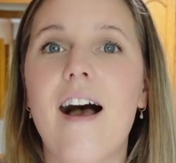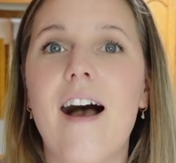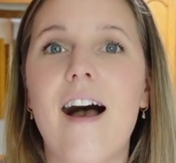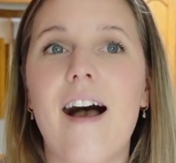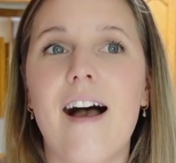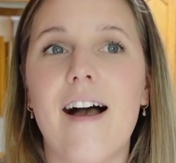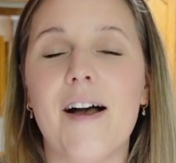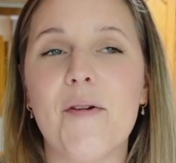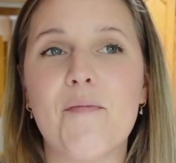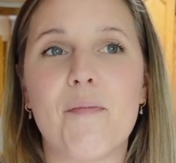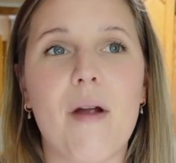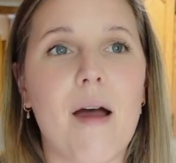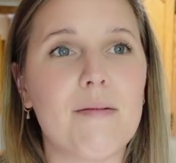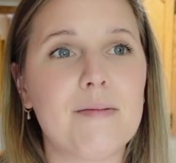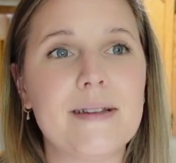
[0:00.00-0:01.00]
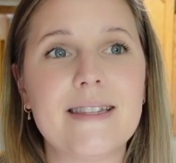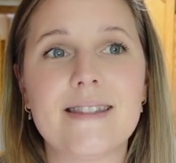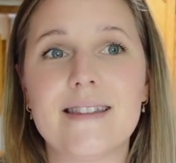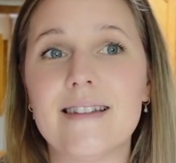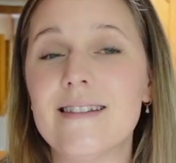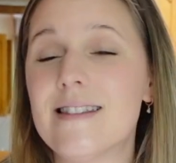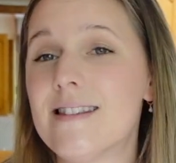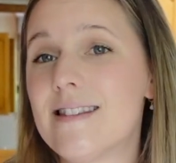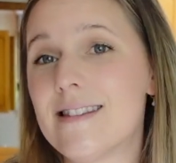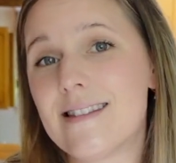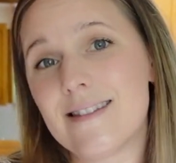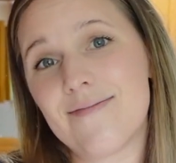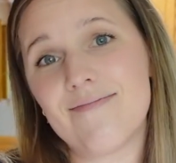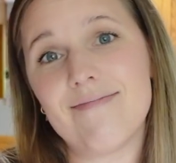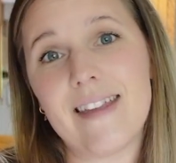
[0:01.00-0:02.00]
probably
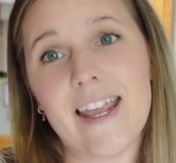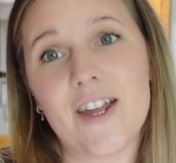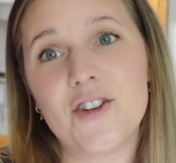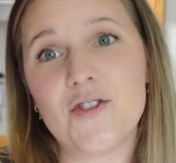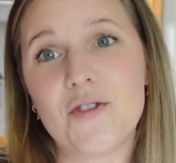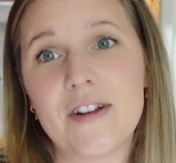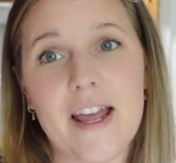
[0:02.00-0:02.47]
since Andrew